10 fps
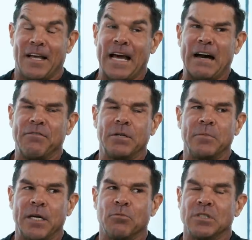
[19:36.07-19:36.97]
having
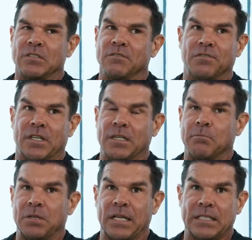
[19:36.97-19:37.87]
him there was a
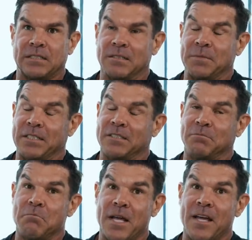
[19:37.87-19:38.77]
fucking blessing
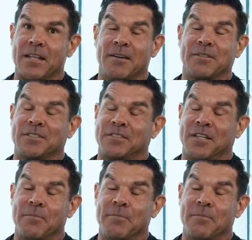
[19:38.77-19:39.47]
because man, that was.